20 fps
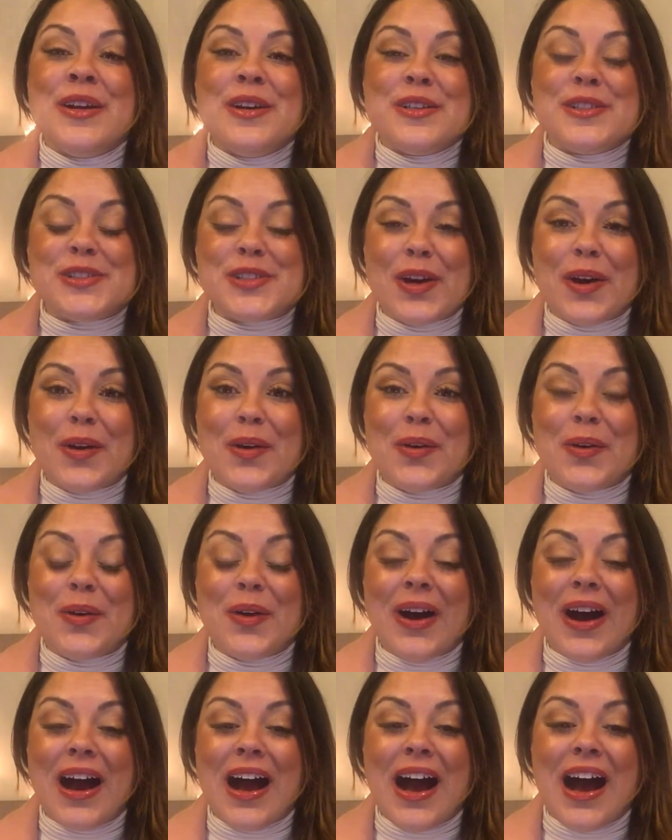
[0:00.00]

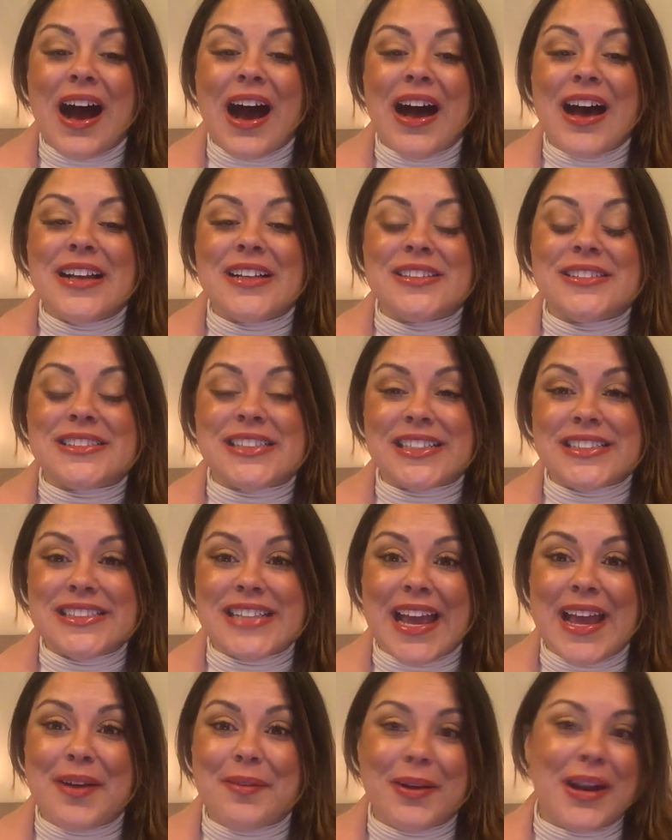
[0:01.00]
So
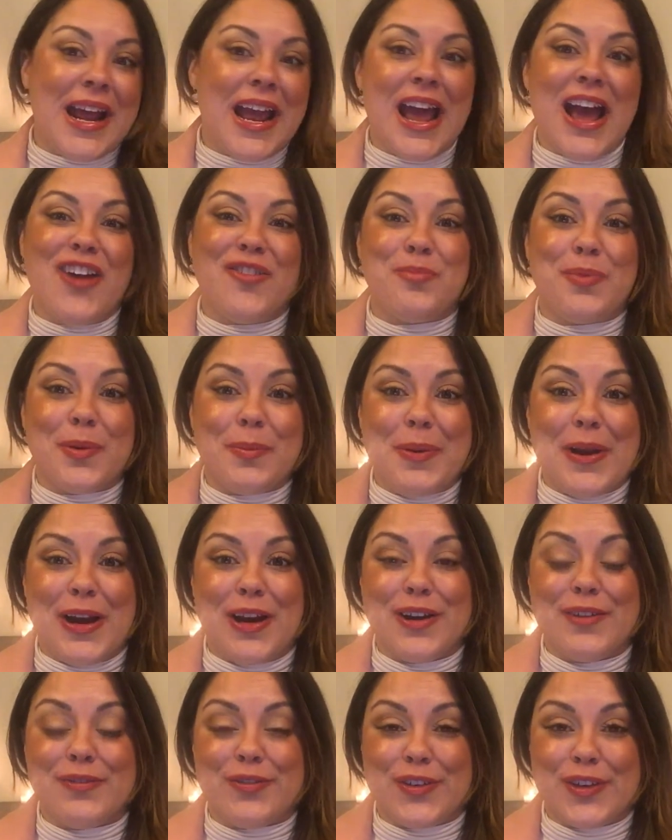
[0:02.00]
today what I have
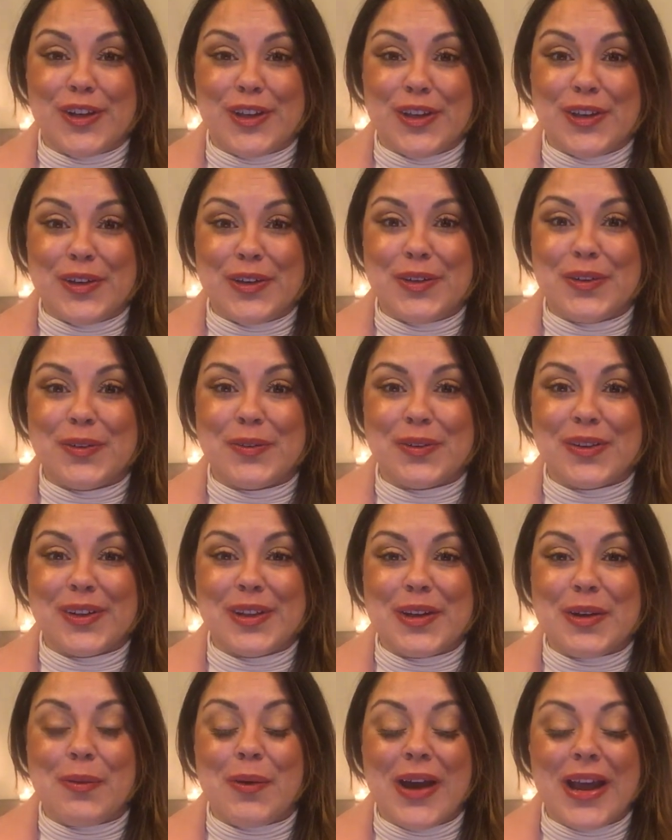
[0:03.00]
prepared for you
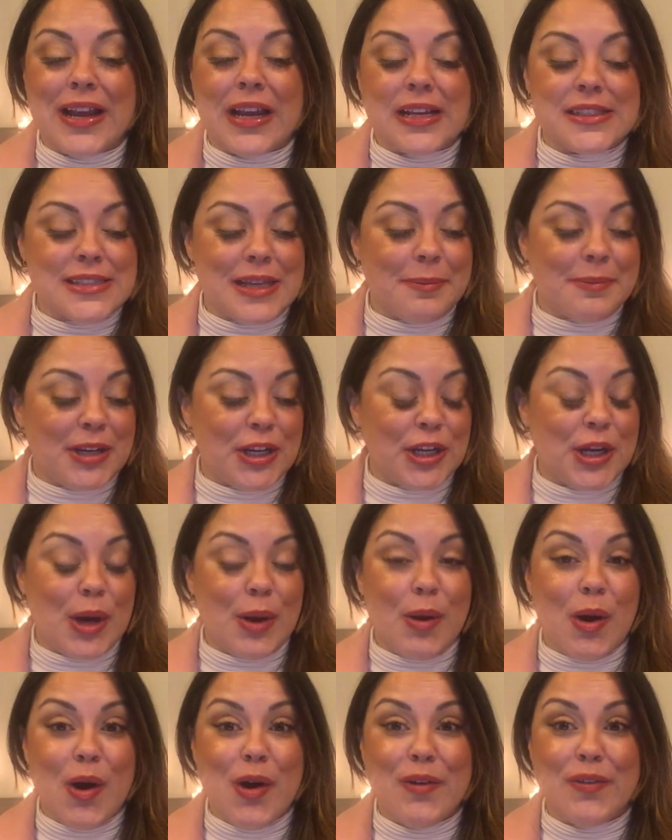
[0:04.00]
really quick is I'm gonna
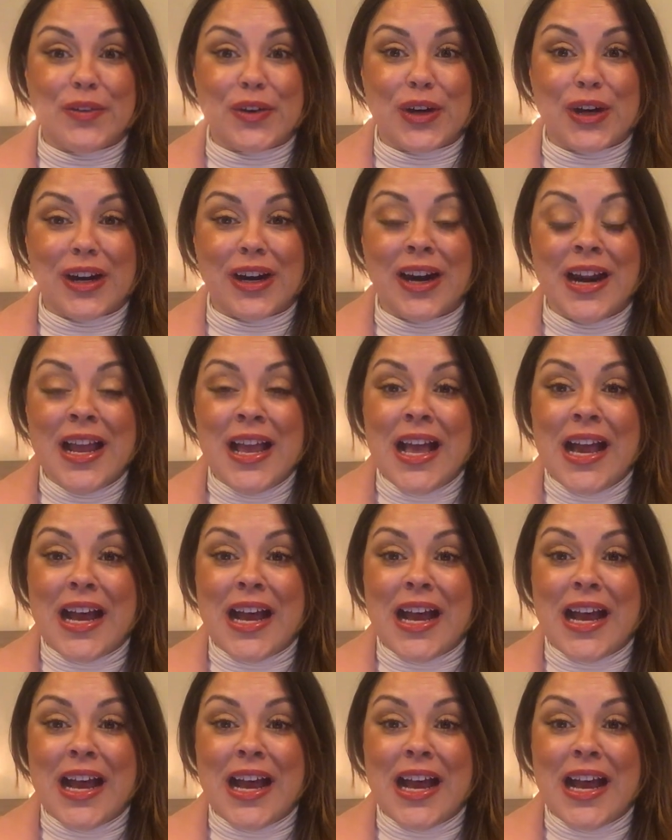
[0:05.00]
go over